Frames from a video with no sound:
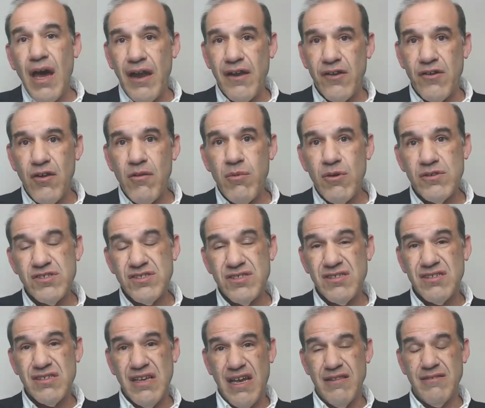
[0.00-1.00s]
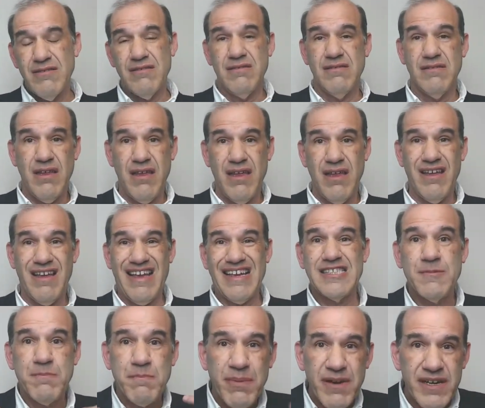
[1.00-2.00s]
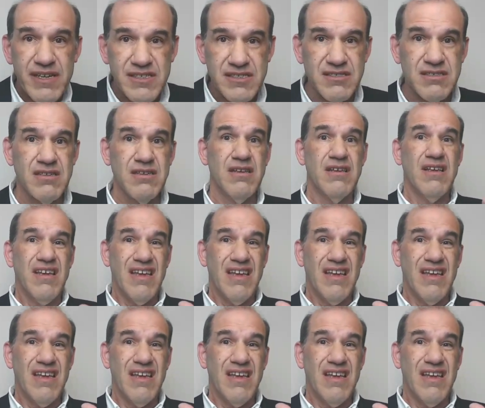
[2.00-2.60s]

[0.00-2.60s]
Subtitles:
And robots can express